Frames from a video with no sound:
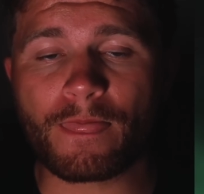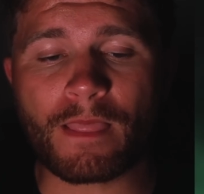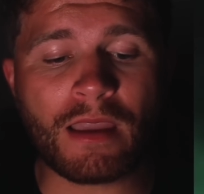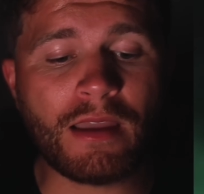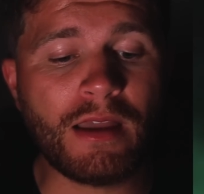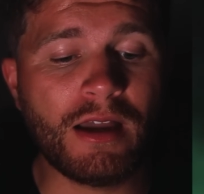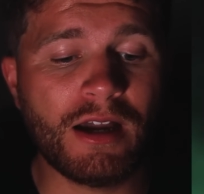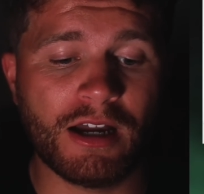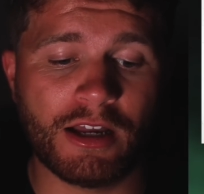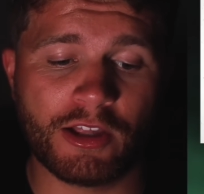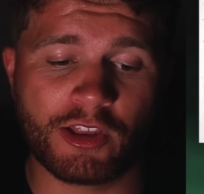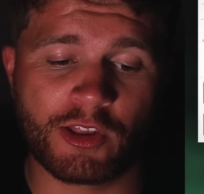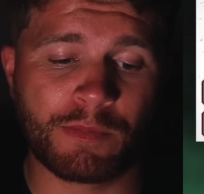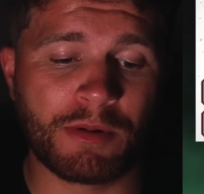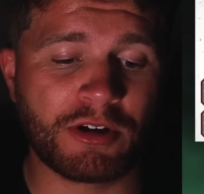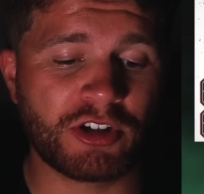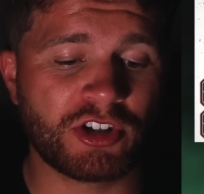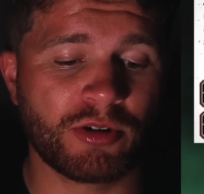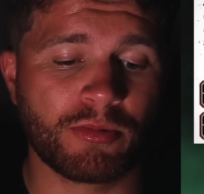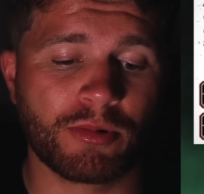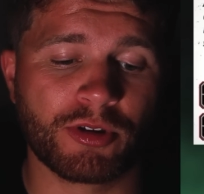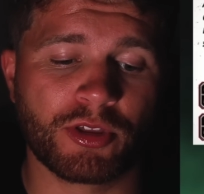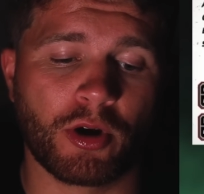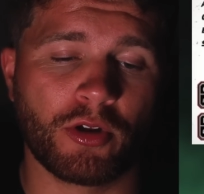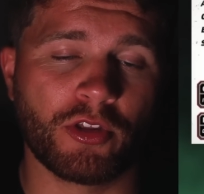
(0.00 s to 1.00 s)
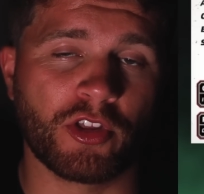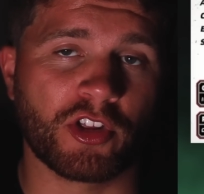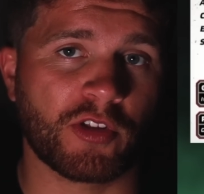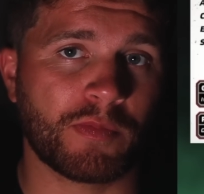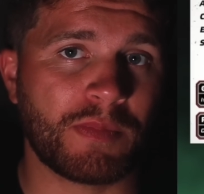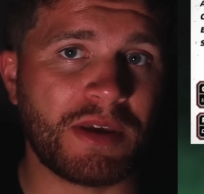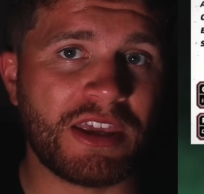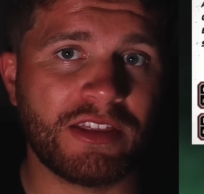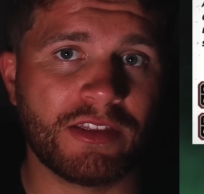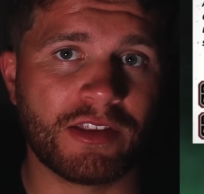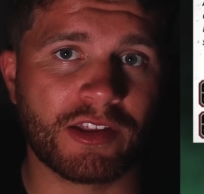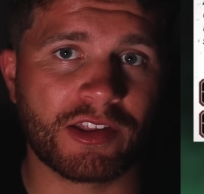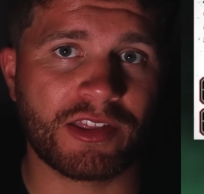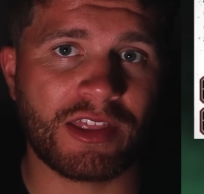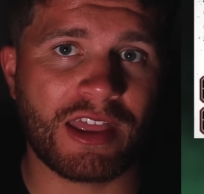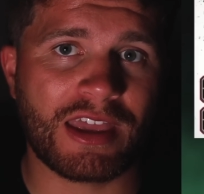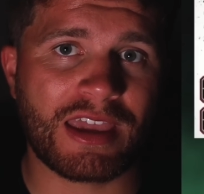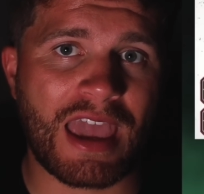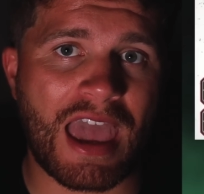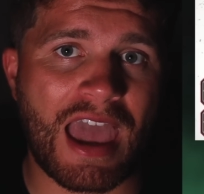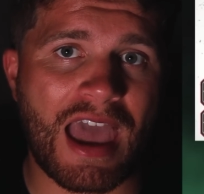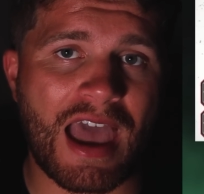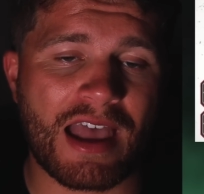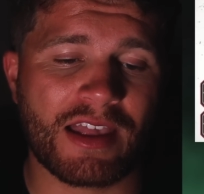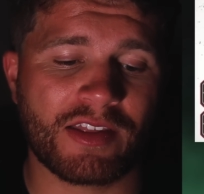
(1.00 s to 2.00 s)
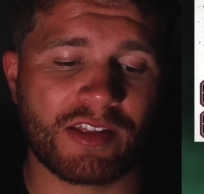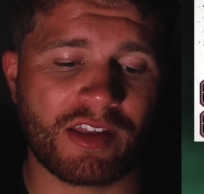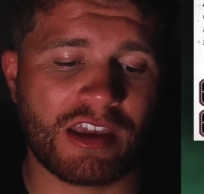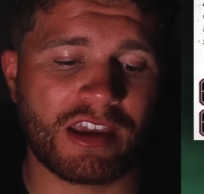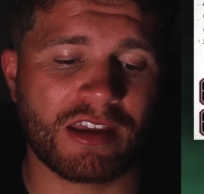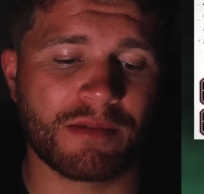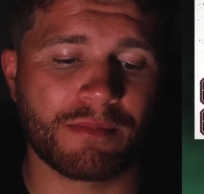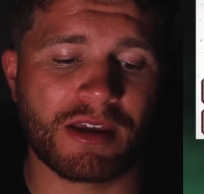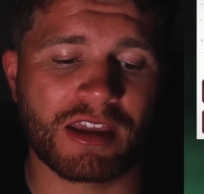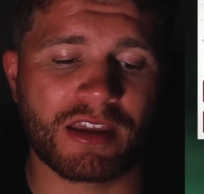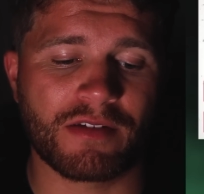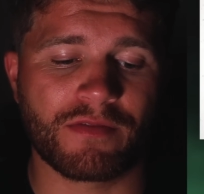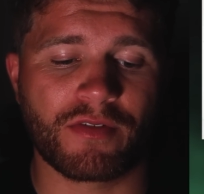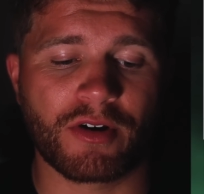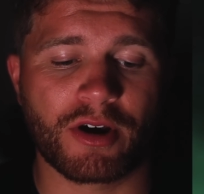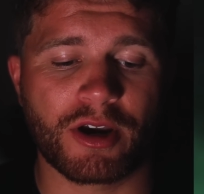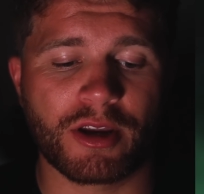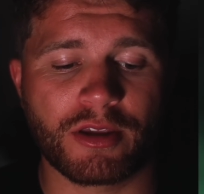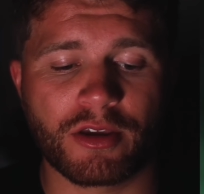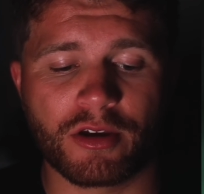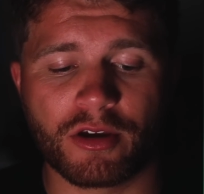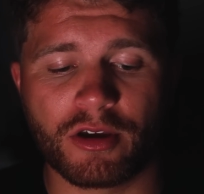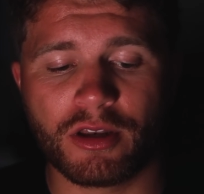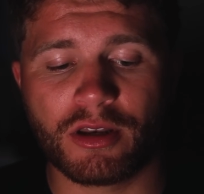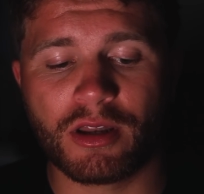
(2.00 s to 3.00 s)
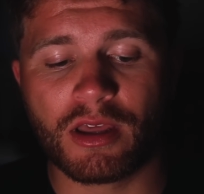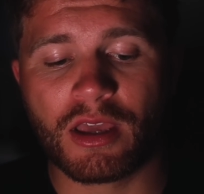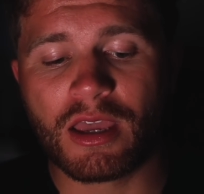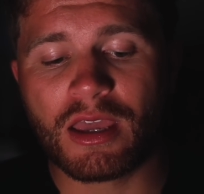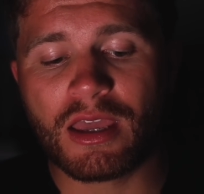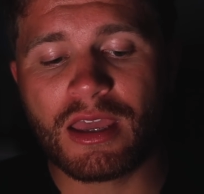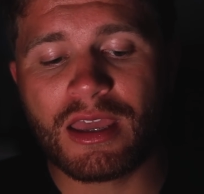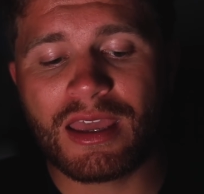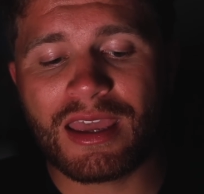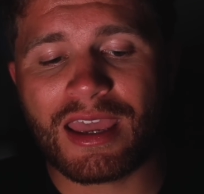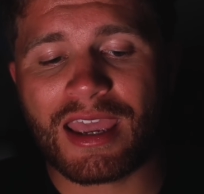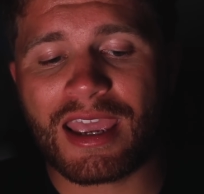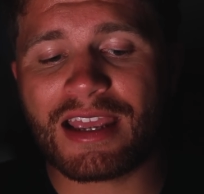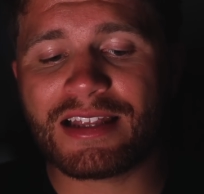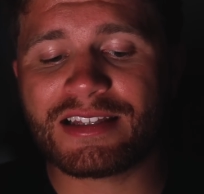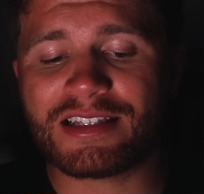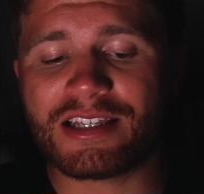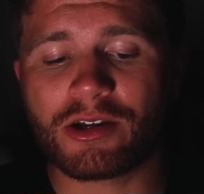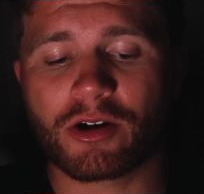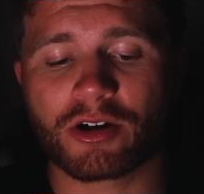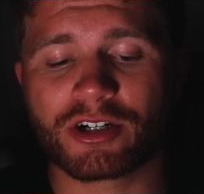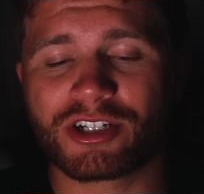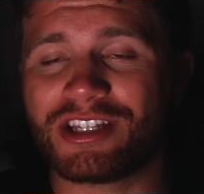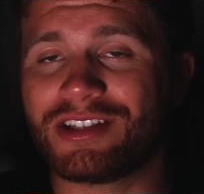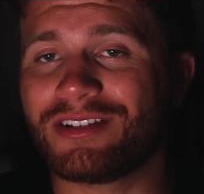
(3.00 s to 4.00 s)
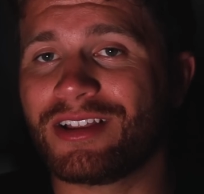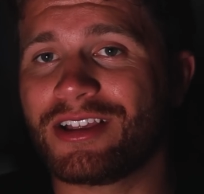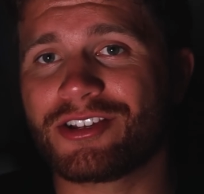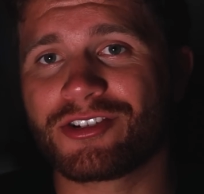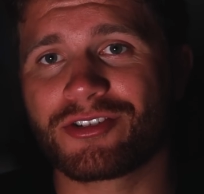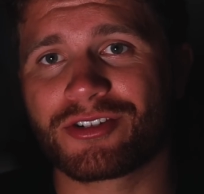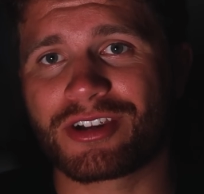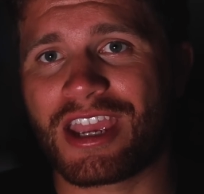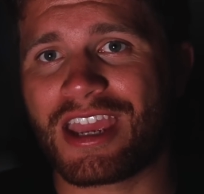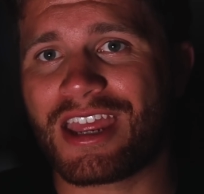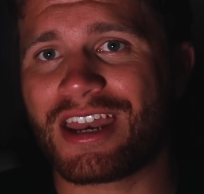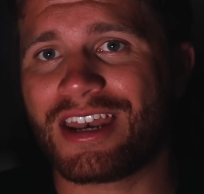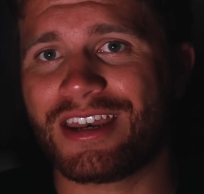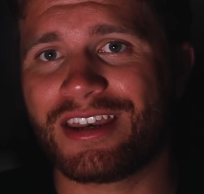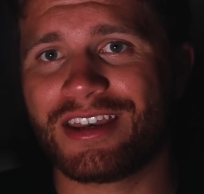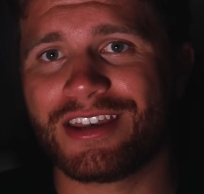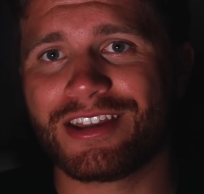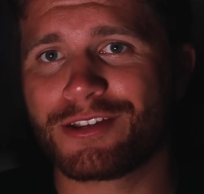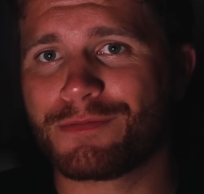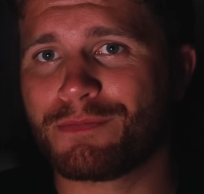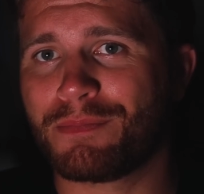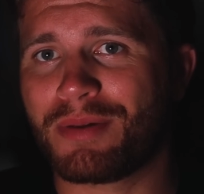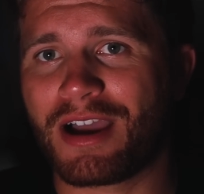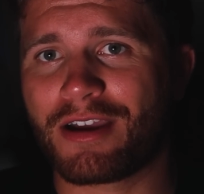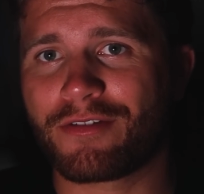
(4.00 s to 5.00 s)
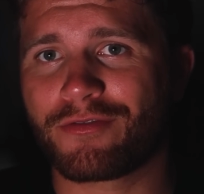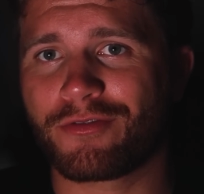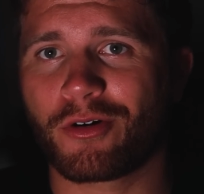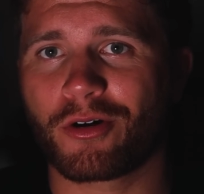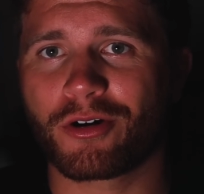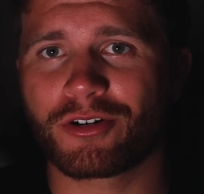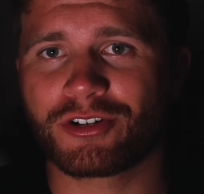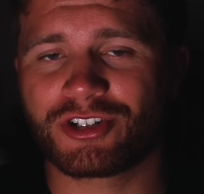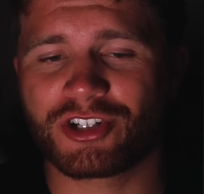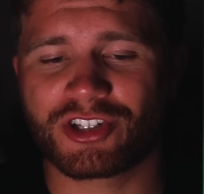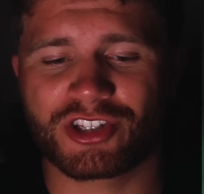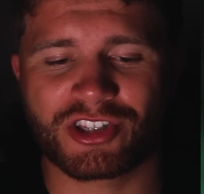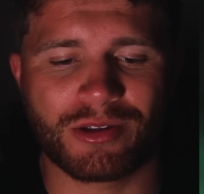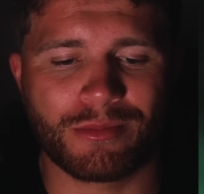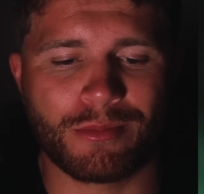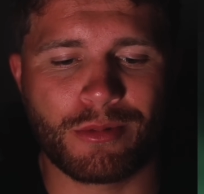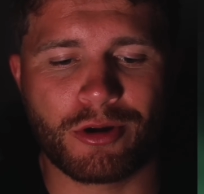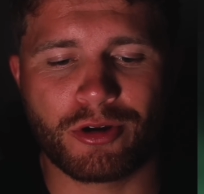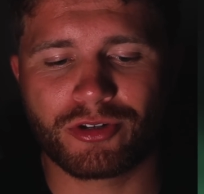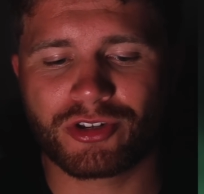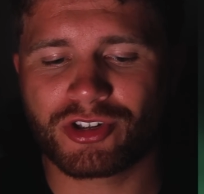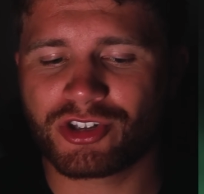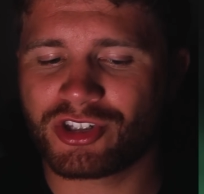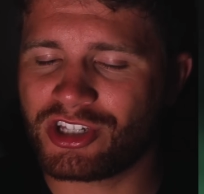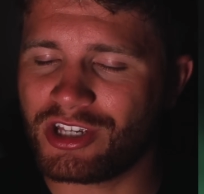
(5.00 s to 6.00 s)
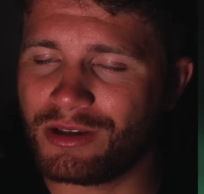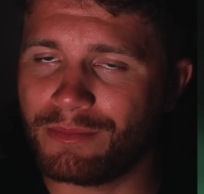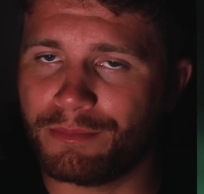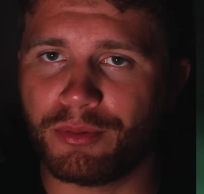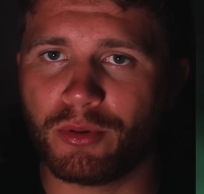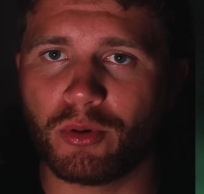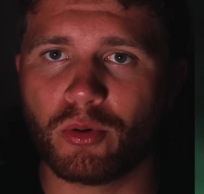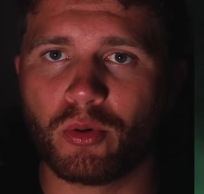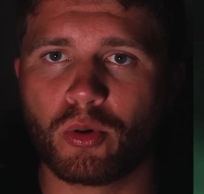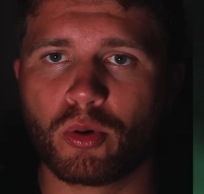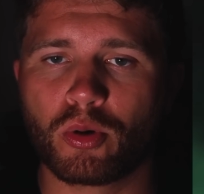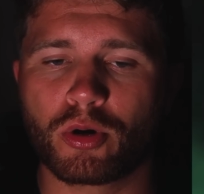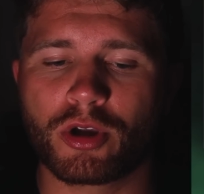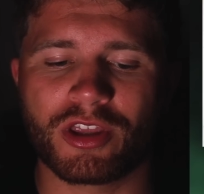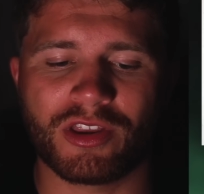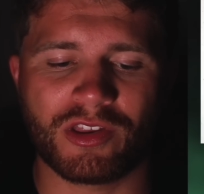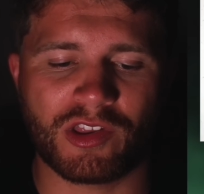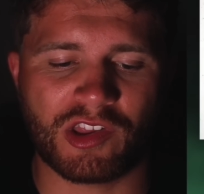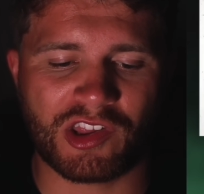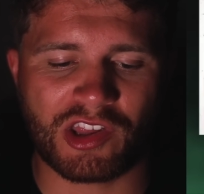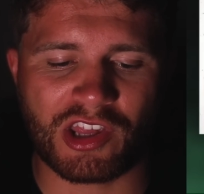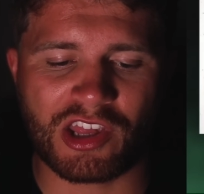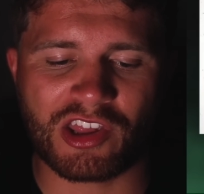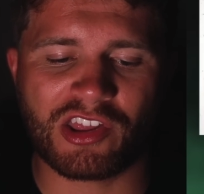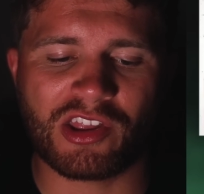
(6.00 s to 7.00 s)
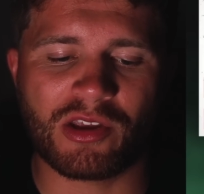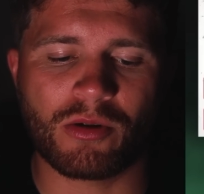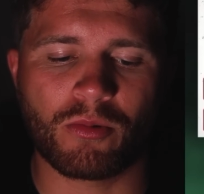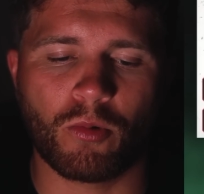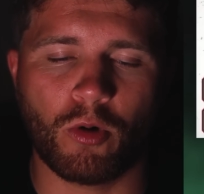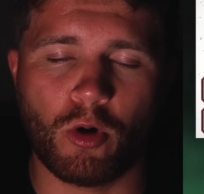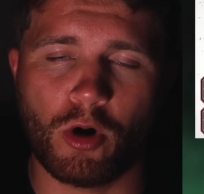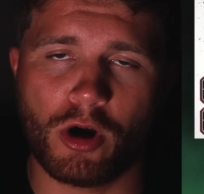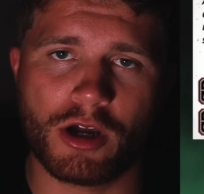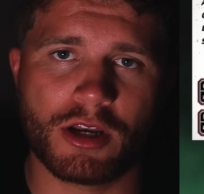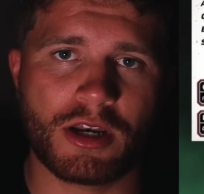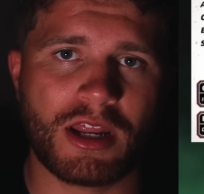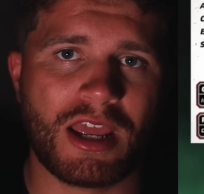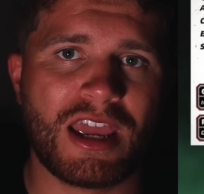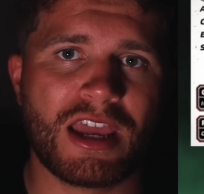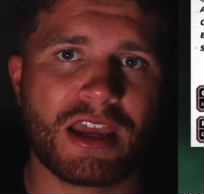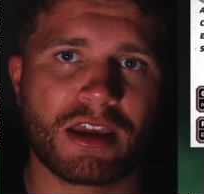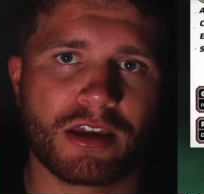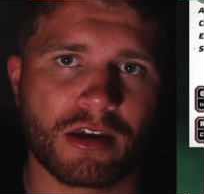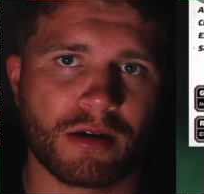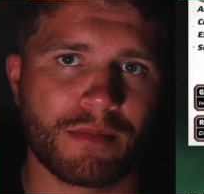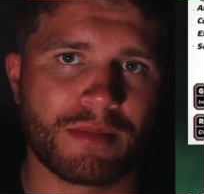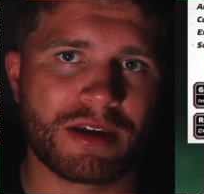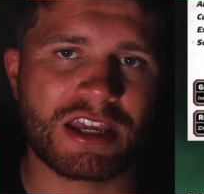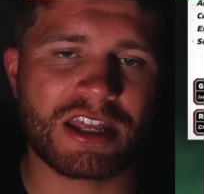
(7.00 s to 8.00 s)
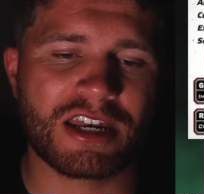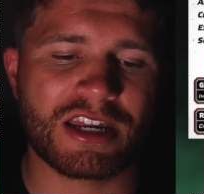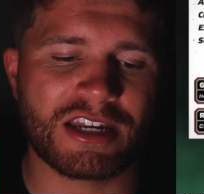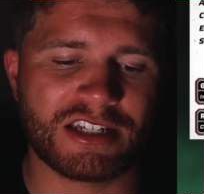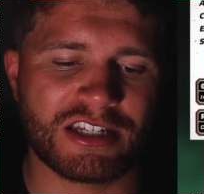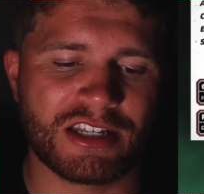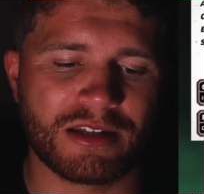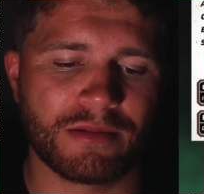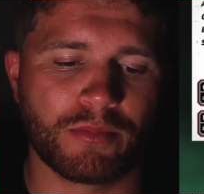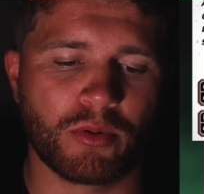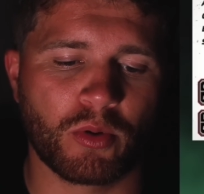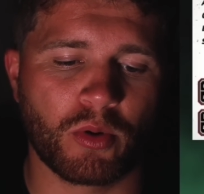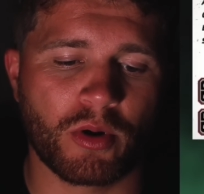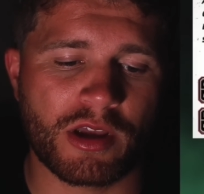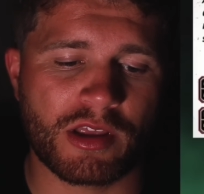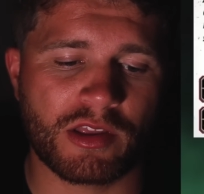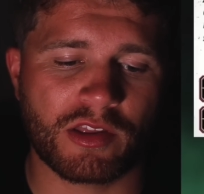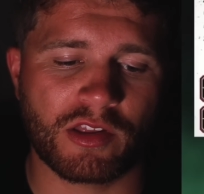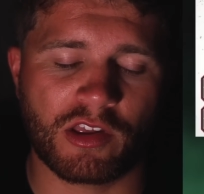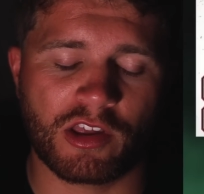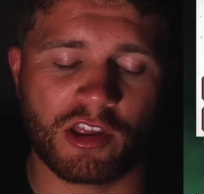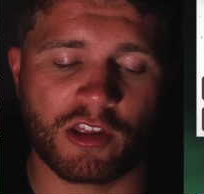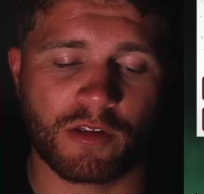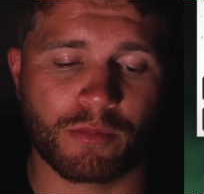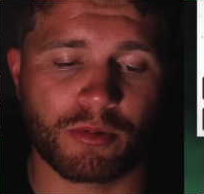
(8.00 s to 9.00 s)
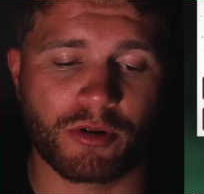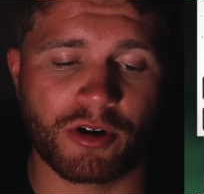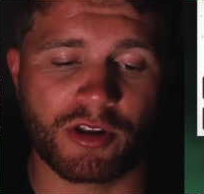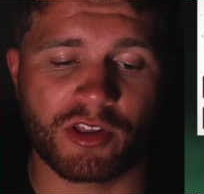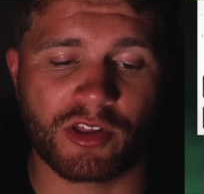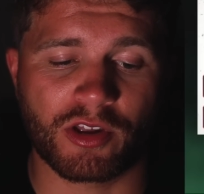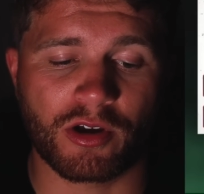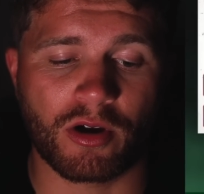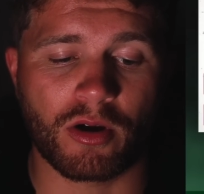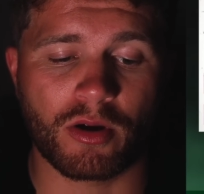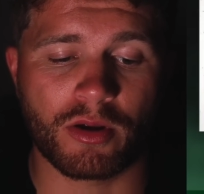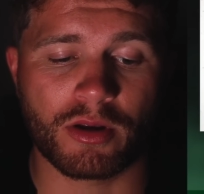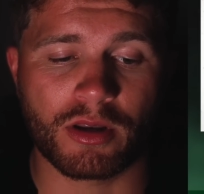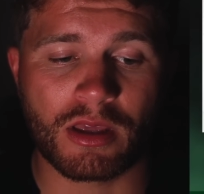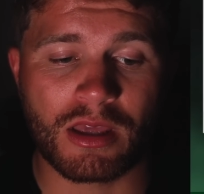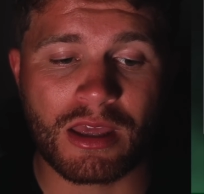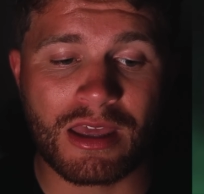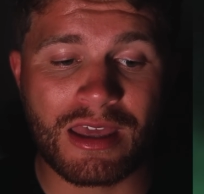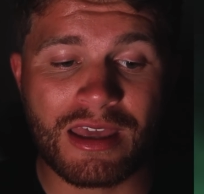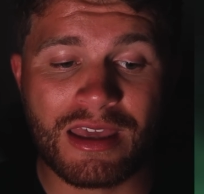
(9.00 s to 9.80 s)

Especially with all the speed this thing has, it can make it very good. ATRT laser cannon is by far just the most simple, consistent one, and coming in at 10 points is pretty solid.